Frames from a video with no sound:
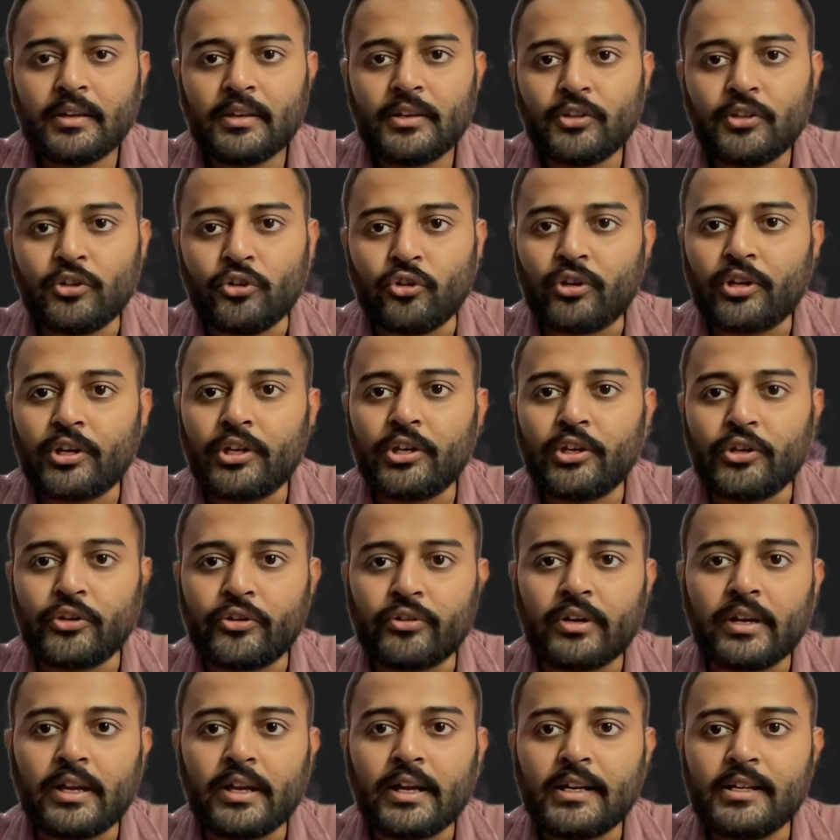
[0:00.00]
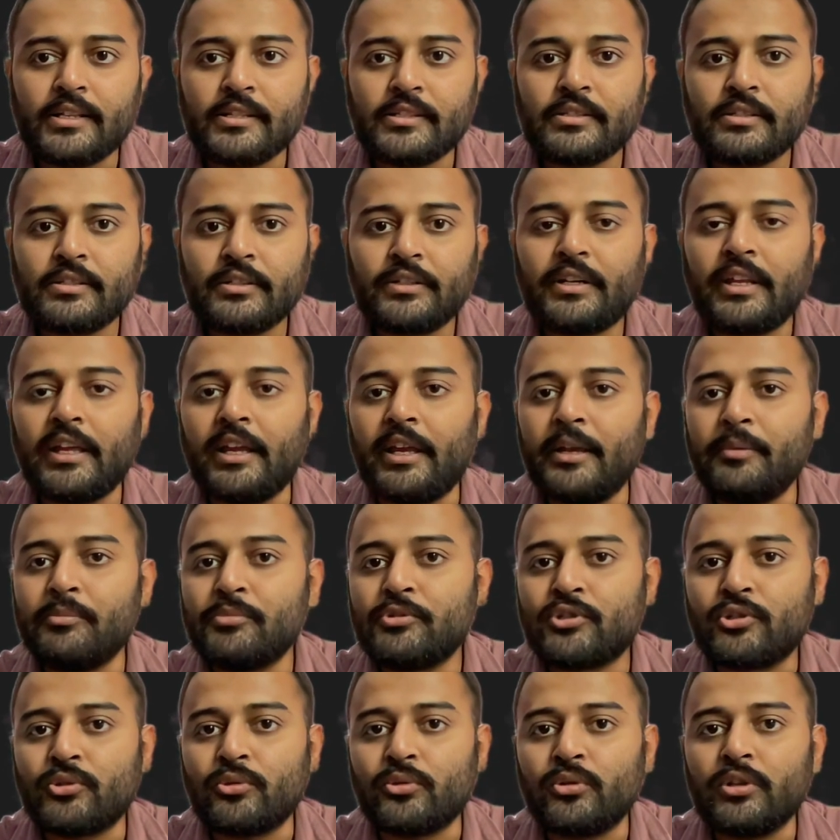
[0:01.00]
You can utilize the
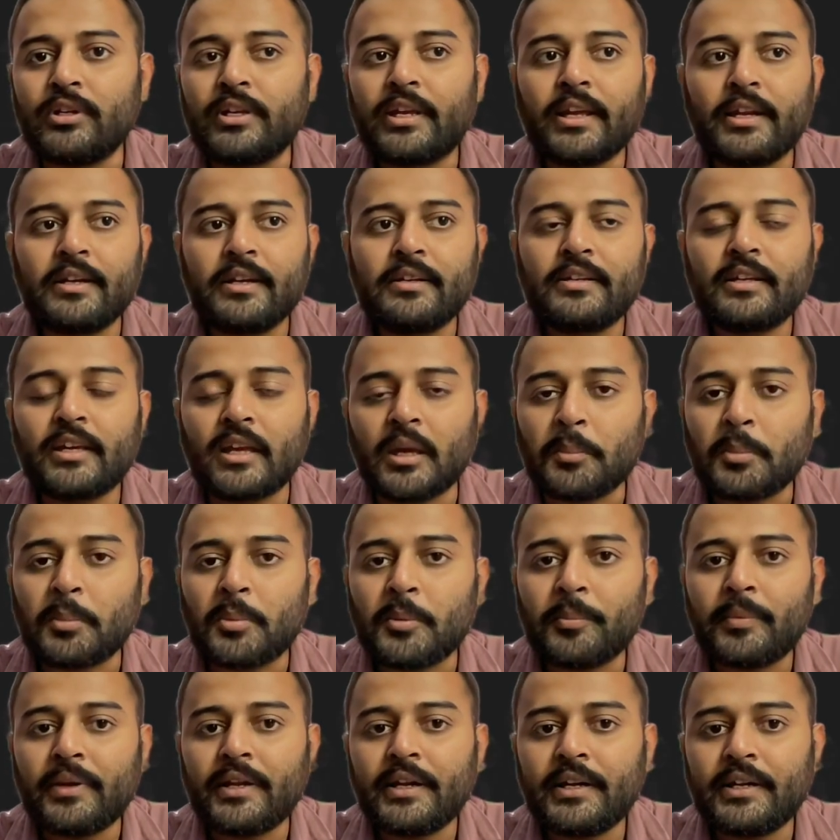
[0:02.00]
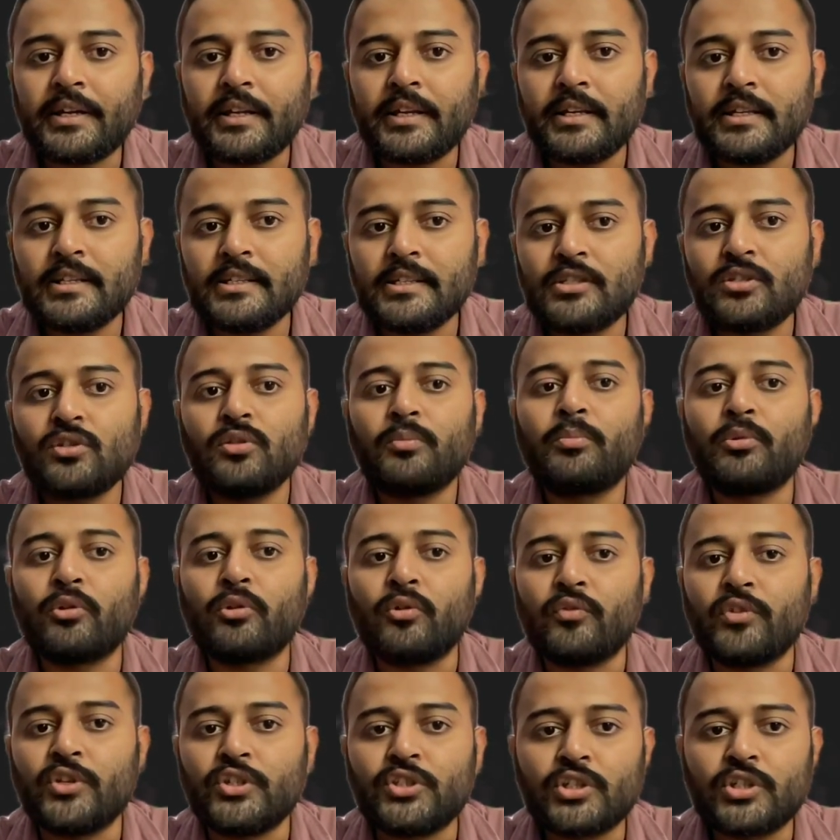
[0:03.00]
Teams toolkit capabilities to
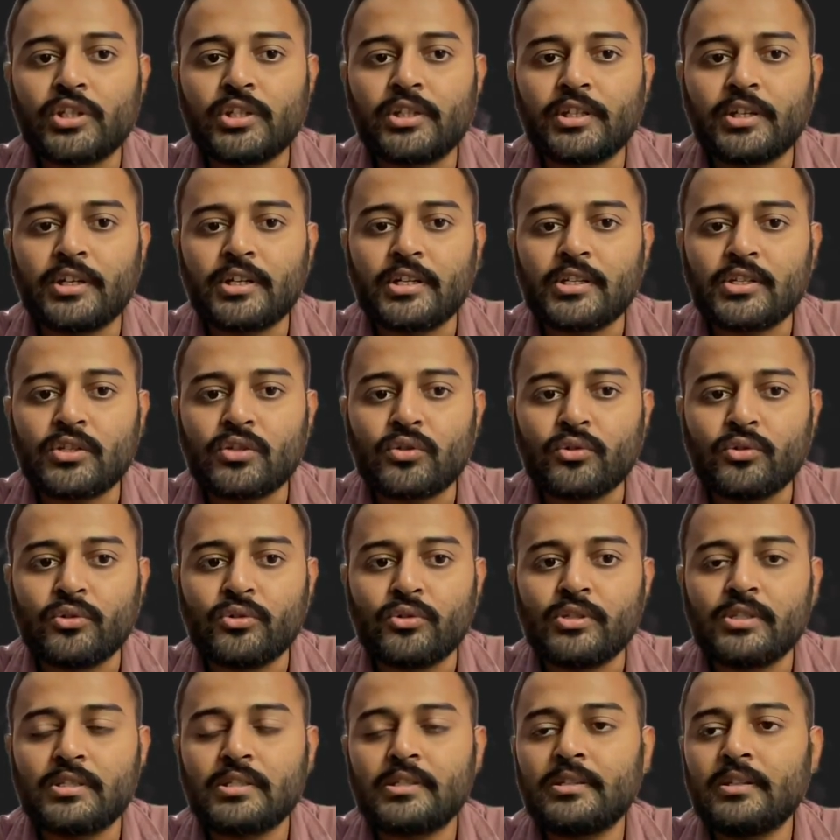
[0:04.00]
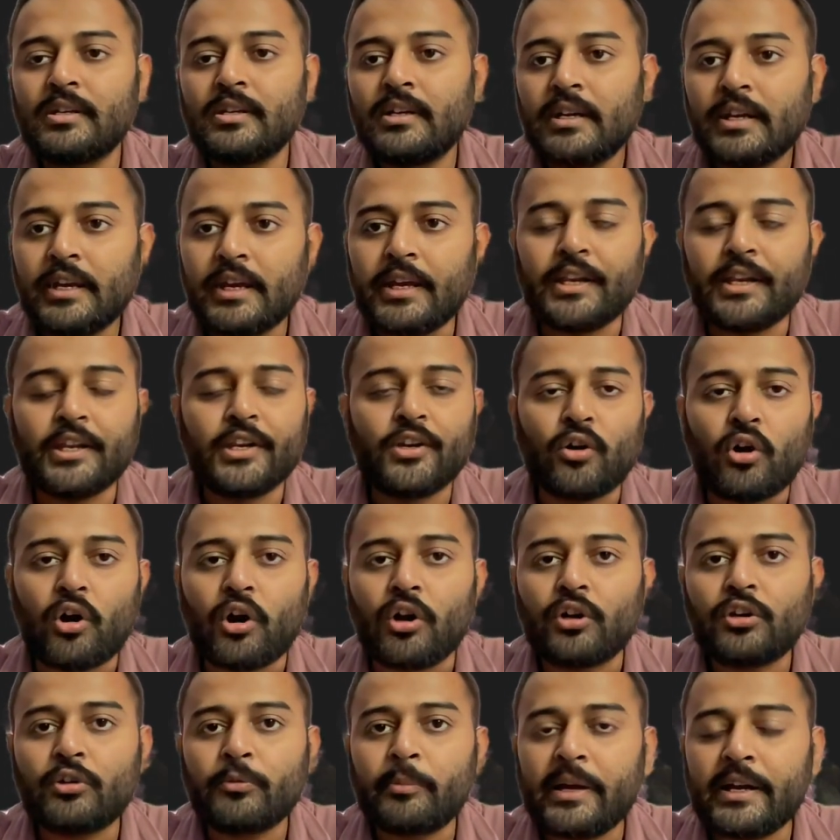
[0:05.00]
provision the resource in an
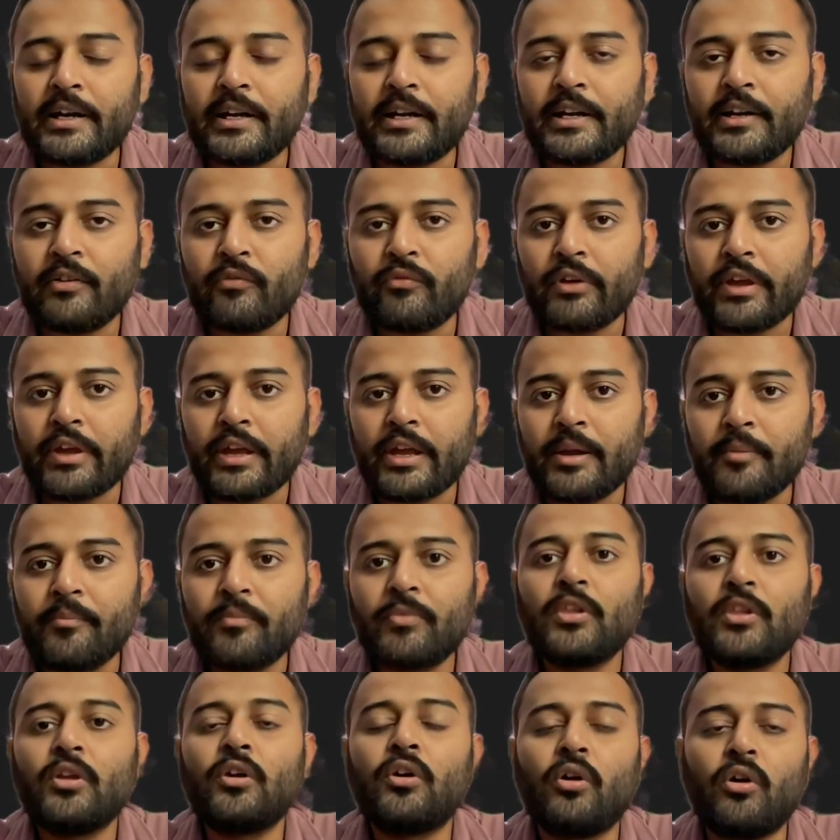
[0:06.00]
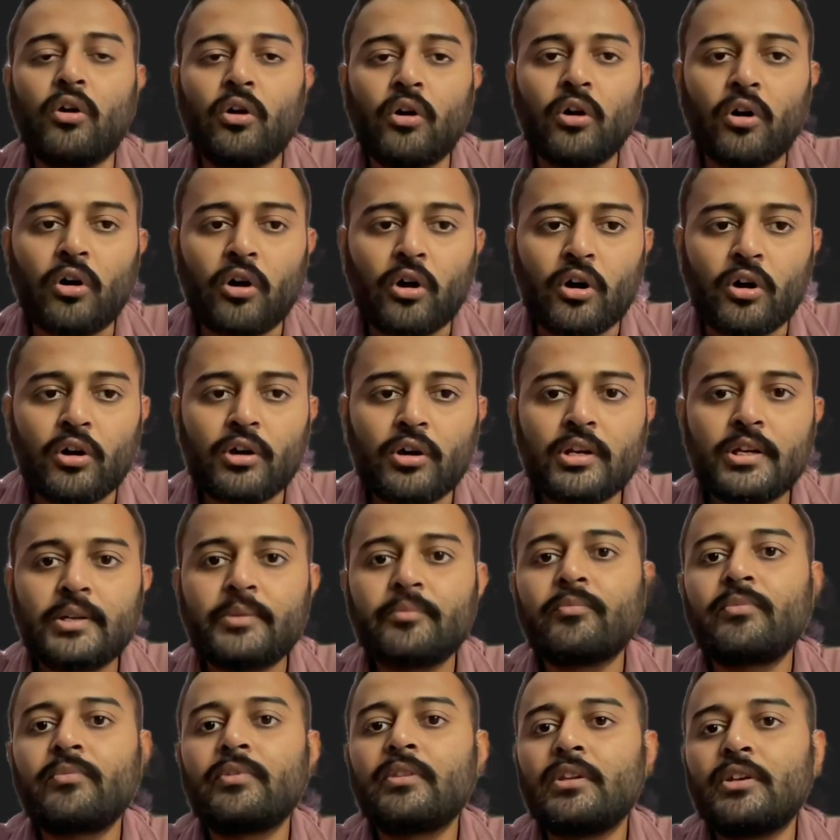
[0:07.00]
automated way, or
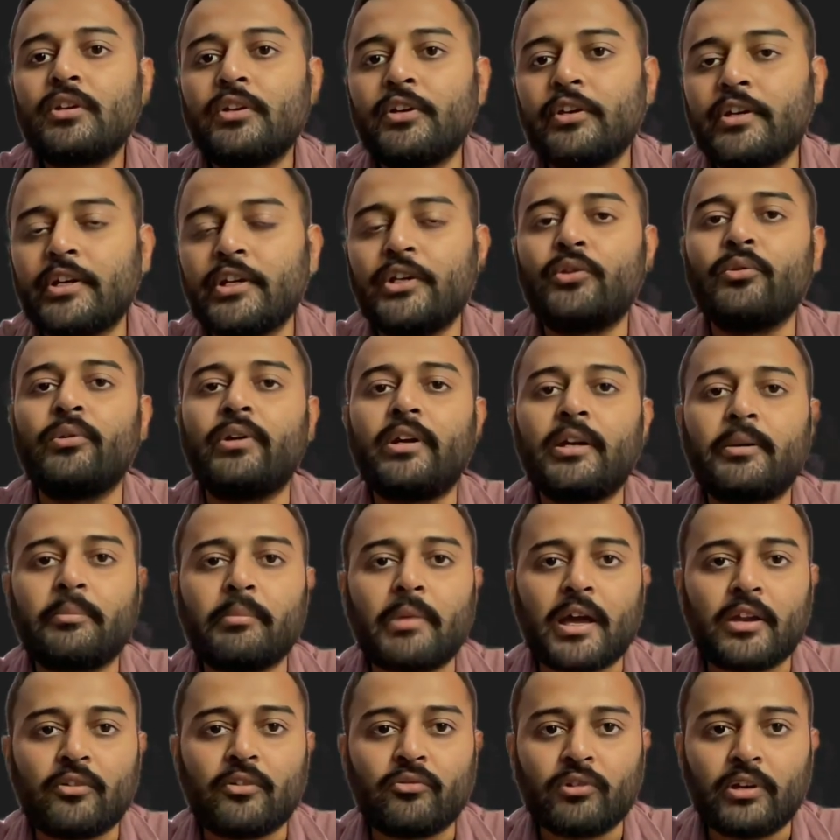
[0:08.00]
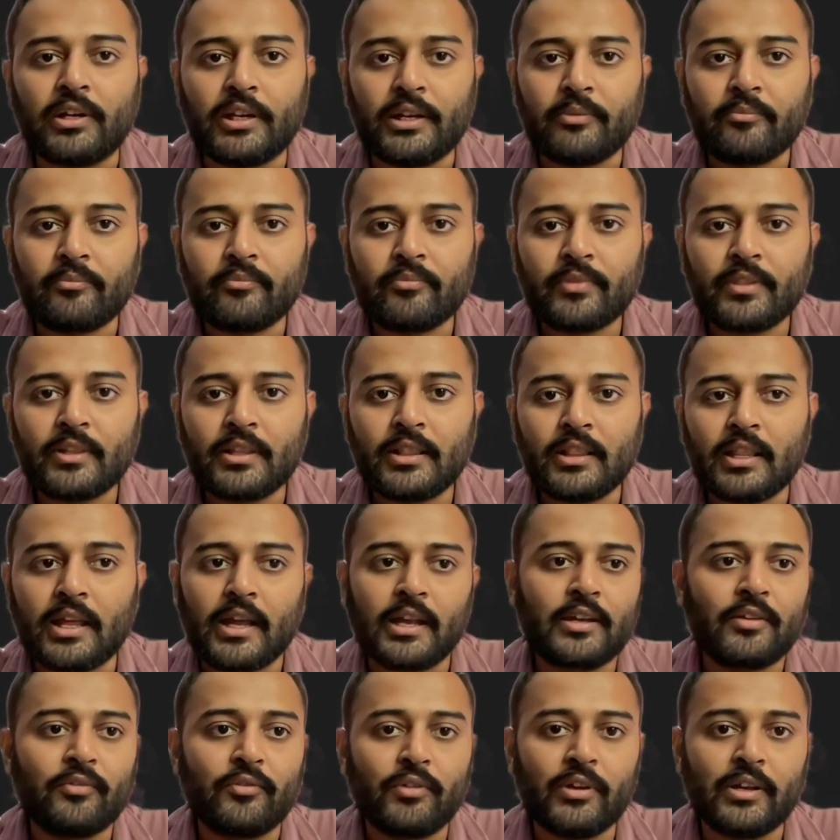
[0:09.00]
you can do it manually,
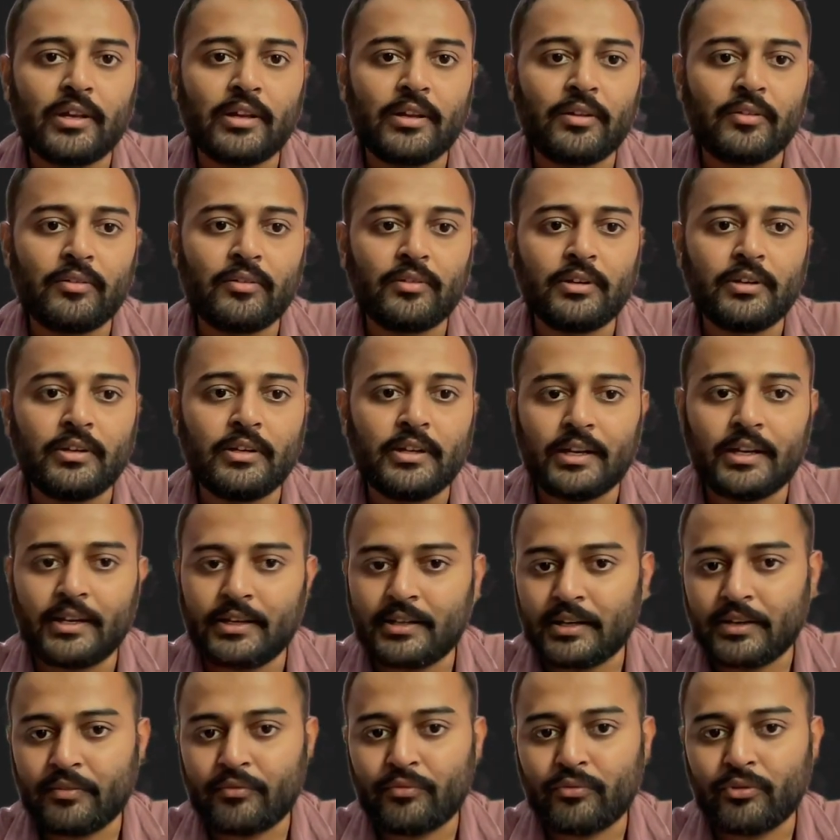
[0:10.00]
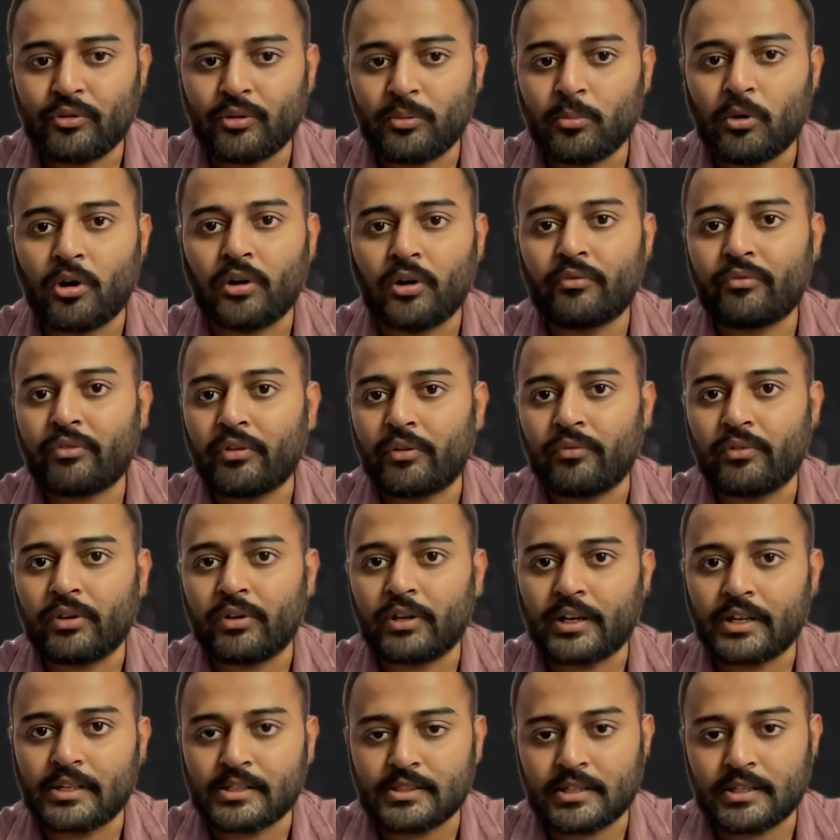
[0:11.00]
like we did it for Bot Framework
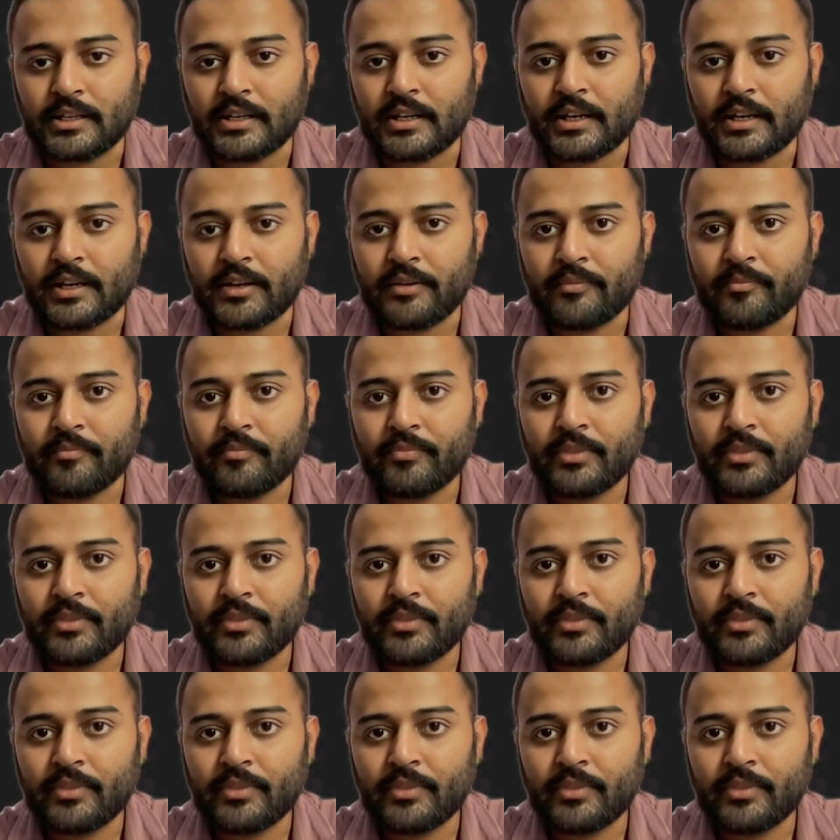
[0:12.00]
SDK.